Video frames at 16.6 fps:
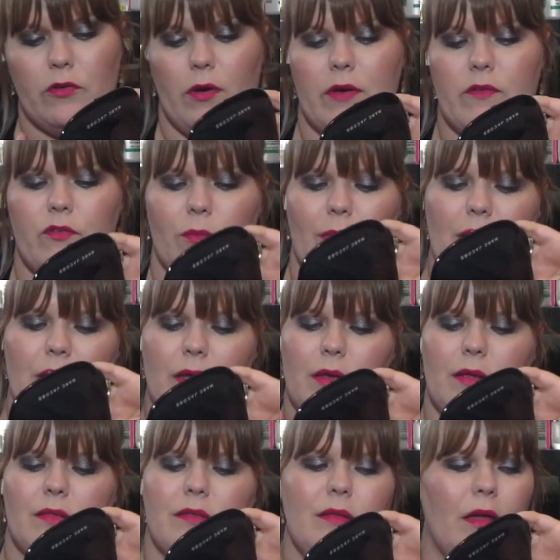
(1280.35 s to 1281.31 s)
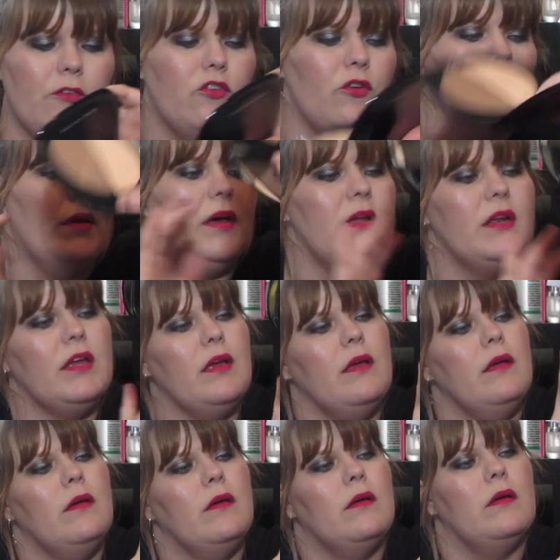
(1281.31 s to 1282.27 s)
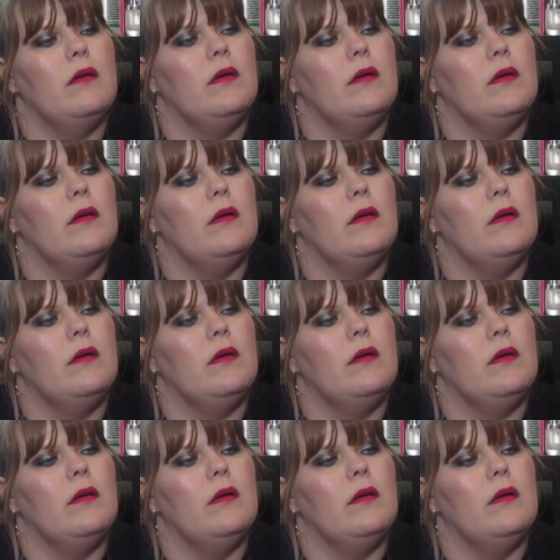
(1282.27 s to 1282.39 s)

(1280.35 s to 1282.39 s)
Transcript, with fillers: great for me. It's not too muddy.